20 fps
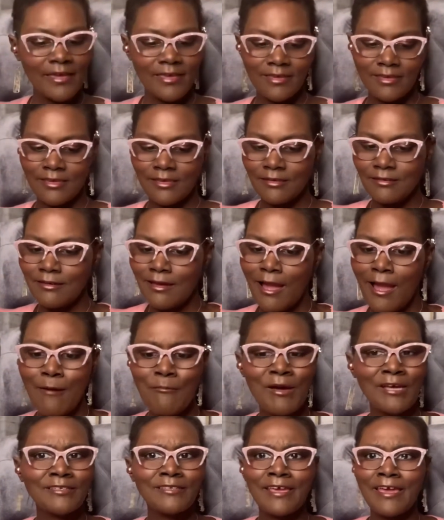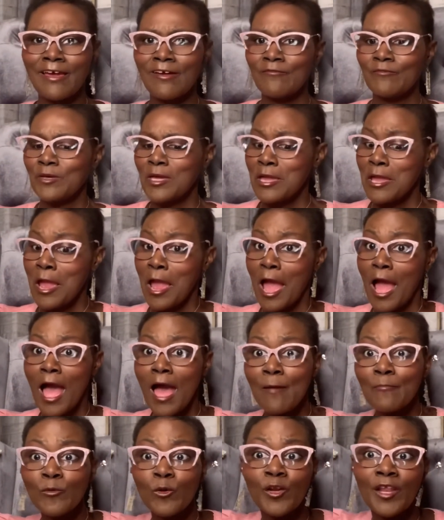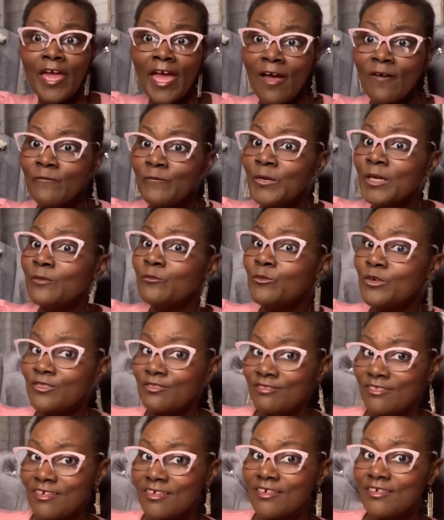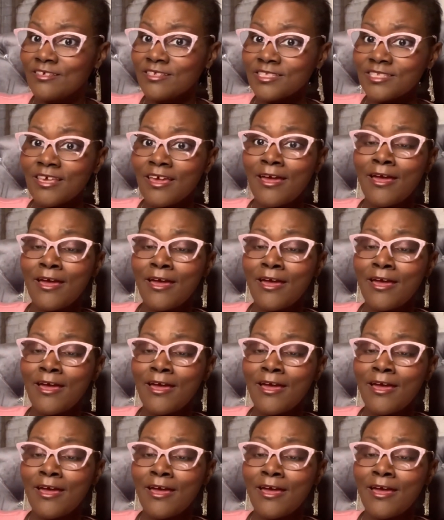it. I'm about to have I'm gonna have fun with this.